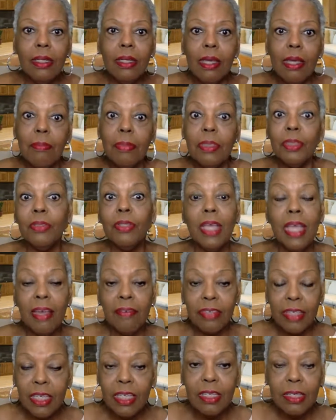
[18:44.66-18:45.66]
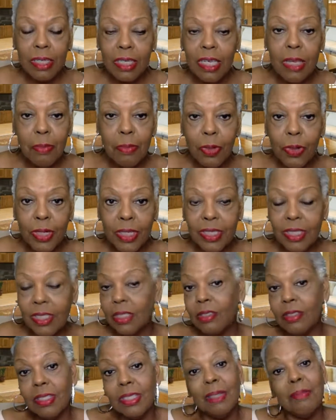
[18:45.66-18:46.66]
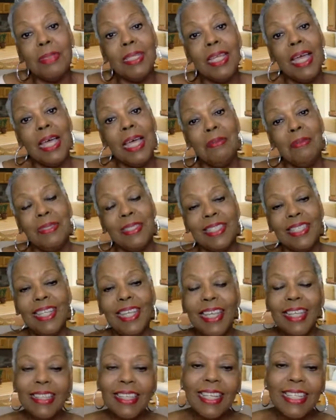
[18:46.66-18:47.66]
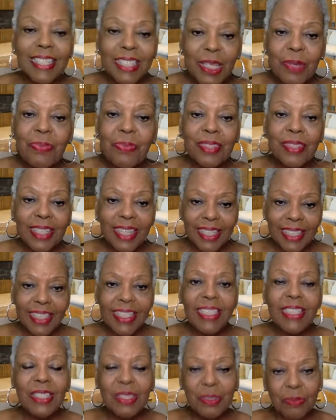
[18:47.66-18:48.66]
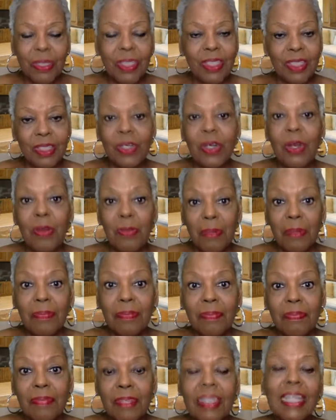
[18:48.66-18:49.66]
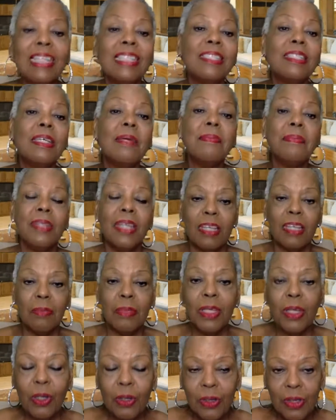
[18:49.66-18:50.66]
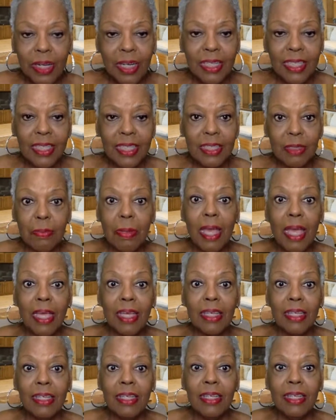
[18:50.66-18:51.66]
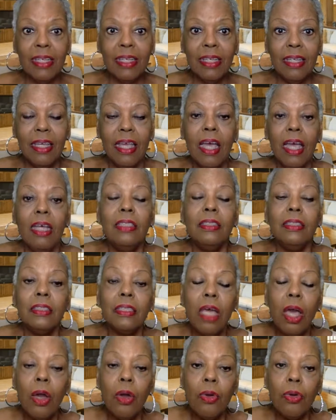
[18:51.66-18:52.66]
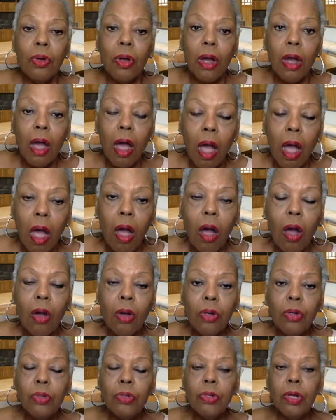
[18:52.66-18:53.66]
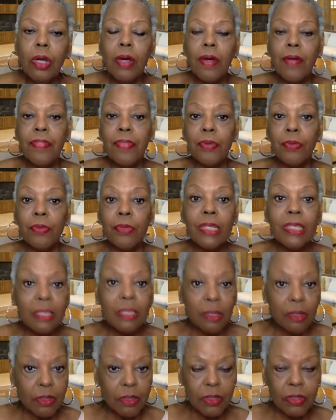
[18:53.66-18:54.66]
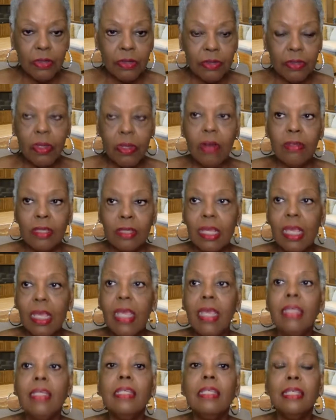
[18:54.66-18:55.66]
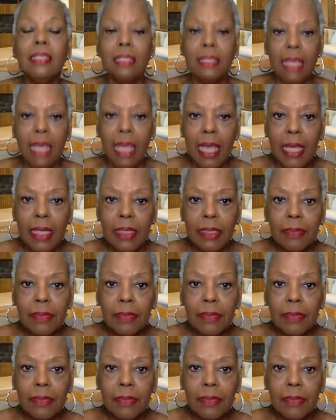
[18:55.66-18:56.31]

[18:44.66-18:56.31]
But do they have keyboarding skills? Sometimes that's something that needs to be determined. That's something that could be holding our kids back. So all the researchers are saying is that